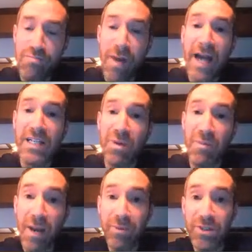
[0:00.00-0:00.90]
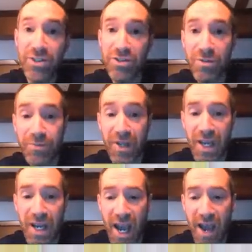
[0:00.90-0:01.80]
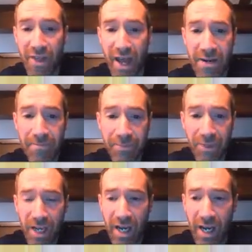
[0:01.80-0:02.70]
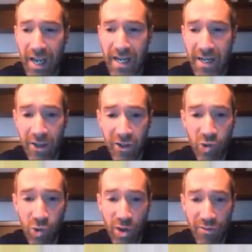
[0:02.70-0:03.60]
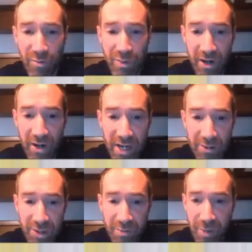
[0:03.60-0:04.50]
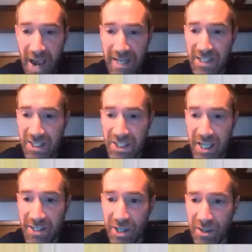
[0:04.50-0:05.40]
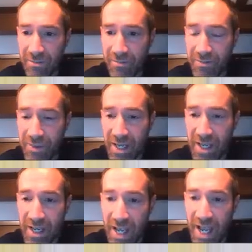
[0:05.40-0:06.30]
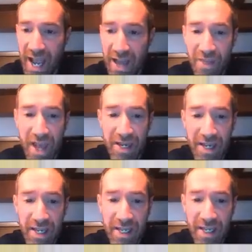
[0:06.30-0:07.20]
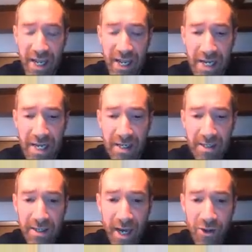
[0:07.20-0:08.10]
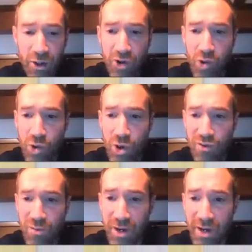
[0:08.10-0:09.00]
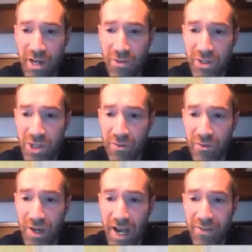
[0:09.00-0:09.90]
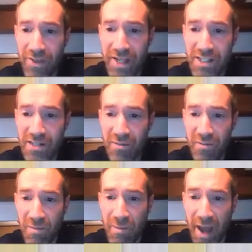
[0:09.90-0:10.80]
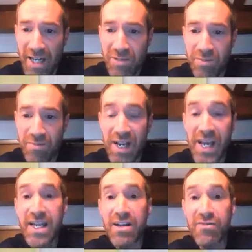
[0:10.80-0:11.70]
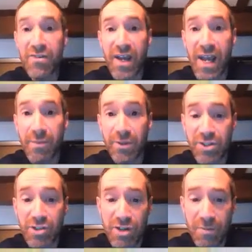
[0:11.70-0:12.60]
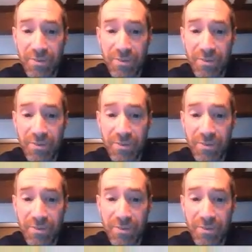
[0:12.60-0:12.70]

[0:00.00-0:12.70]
maximum amplitude. And then in another quarter of a period, it was back to the center. And then in another of a quarter of a period, it was over at this maximum negative amplitude.